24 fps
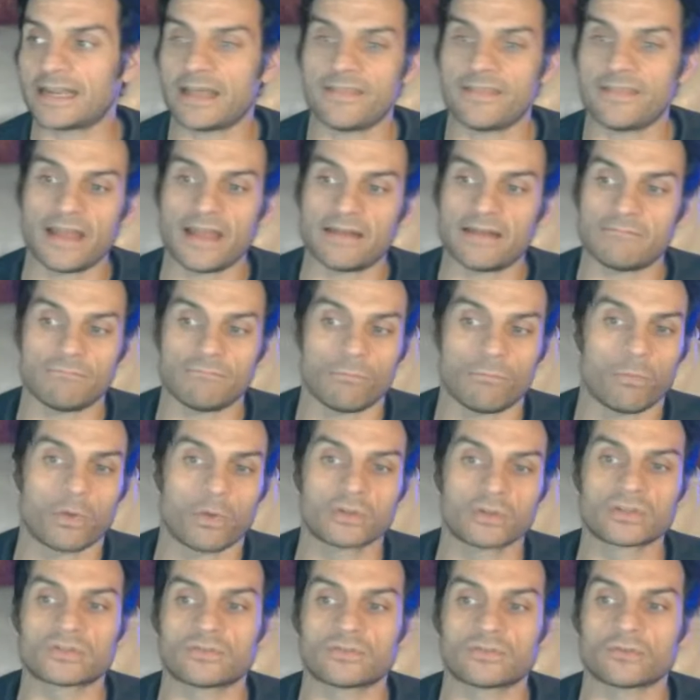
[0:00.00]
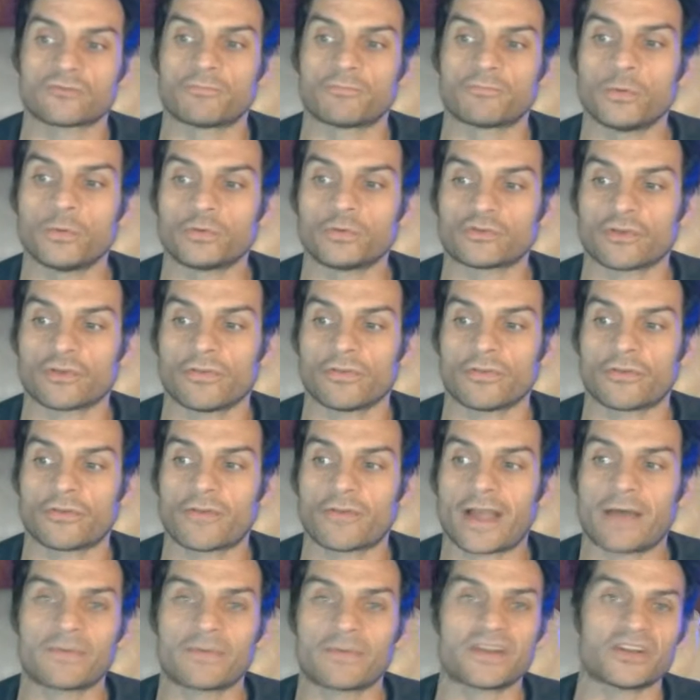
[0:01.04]
And then once the boots are on the
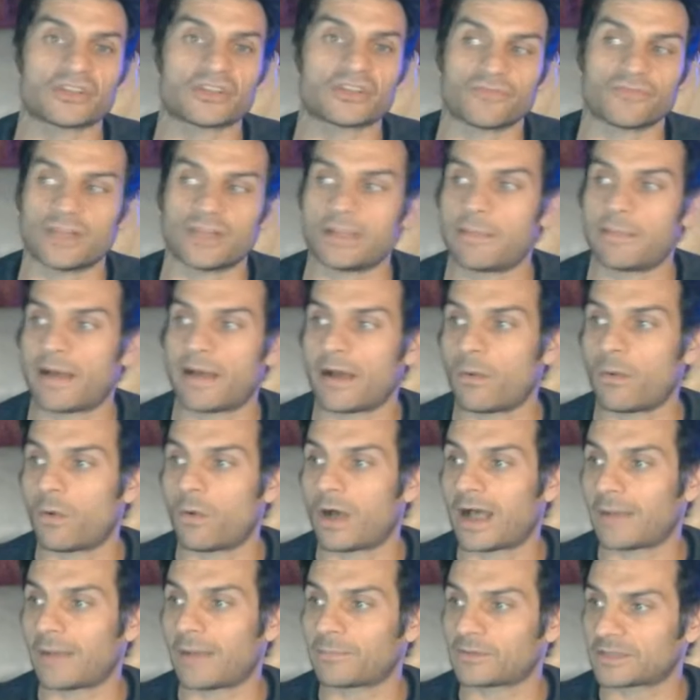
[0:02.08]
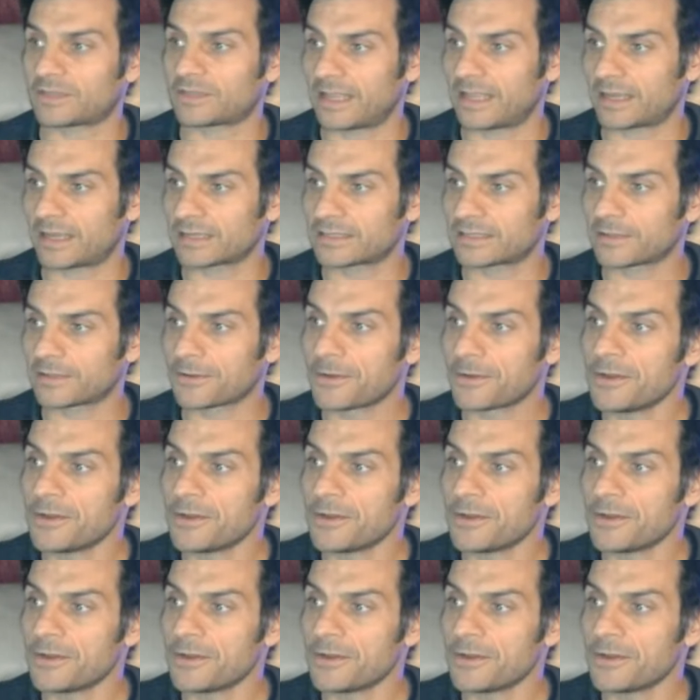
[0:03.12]
ground, it doesn't really matter what happens next.